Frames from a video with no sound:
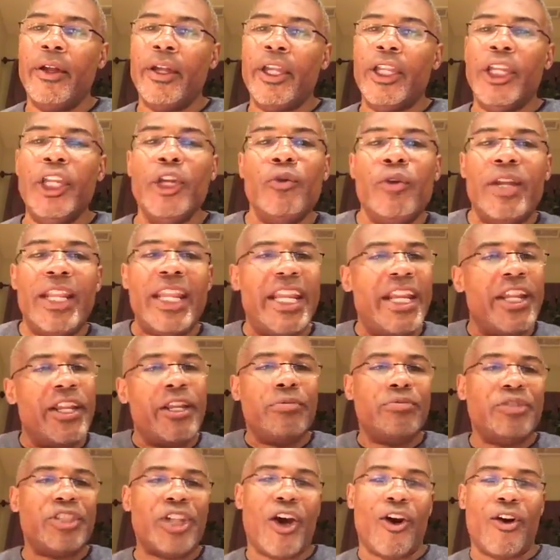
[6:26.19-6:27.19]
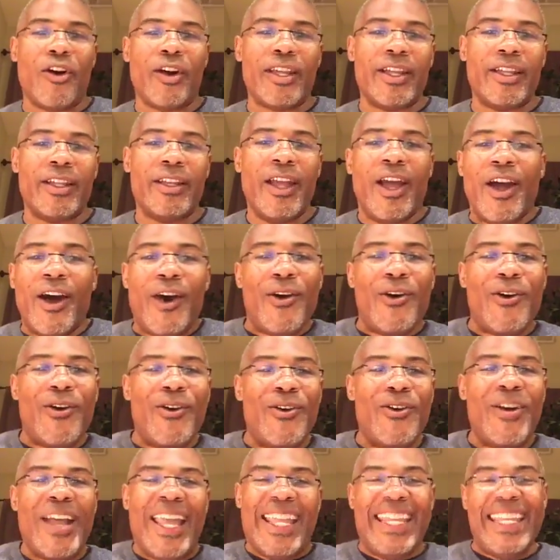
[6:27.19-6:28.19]
You would hear them talking.
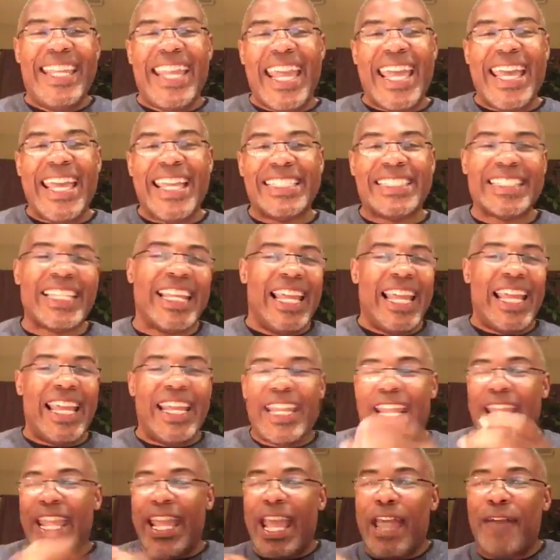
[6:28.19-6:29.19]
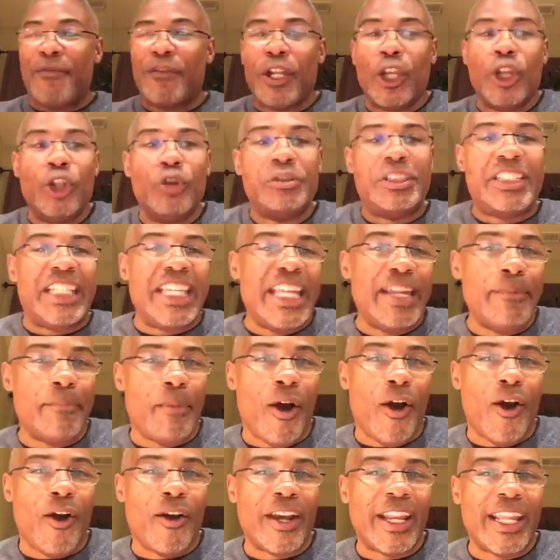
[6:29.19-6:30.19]
Oh, yes. And they having a little tea
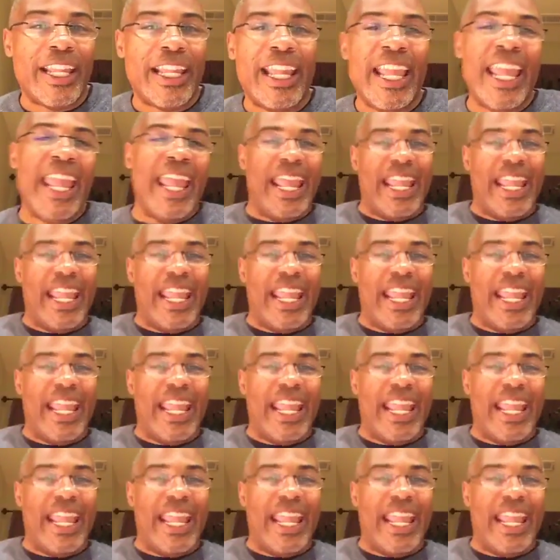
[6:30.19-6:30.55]
party.